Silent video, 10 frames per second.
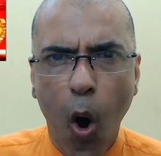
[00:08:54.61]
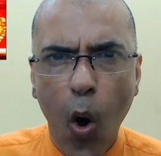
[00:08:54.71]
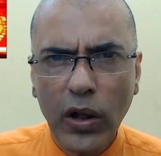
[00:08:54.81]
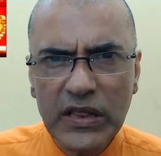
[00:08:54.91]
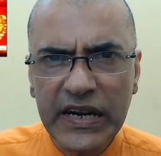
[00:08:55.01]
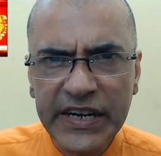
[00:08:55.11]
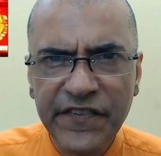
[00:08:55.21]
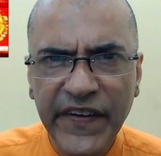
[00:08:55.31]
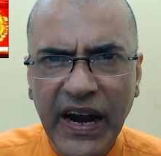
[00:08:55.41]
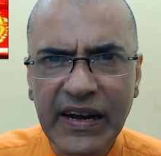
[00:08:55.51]
all the
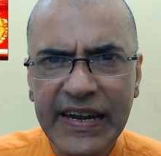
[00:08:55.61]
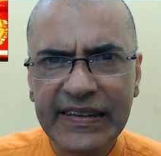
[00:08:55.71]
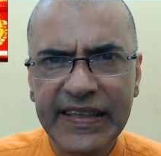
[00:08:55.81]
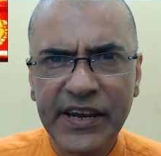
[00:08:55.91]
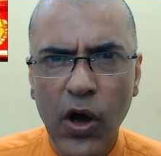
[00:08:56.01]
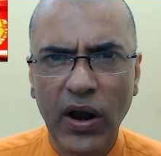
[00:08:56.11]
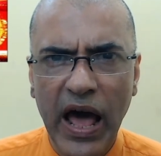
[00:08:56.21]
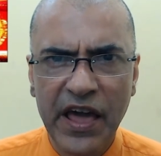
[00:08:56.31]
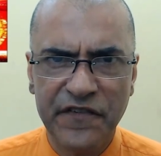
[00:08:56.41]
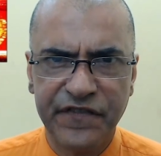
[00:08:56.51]
difficulties in your
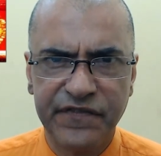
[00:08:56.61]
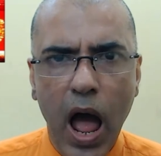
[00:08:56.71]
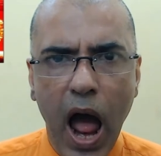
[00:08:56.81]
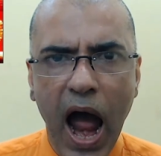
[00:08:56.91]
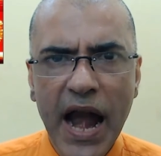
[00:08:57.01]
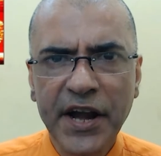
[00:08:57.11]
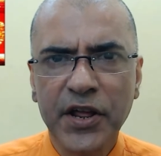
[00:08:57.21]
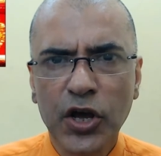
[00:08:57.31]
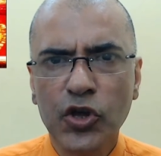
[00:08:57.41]
life and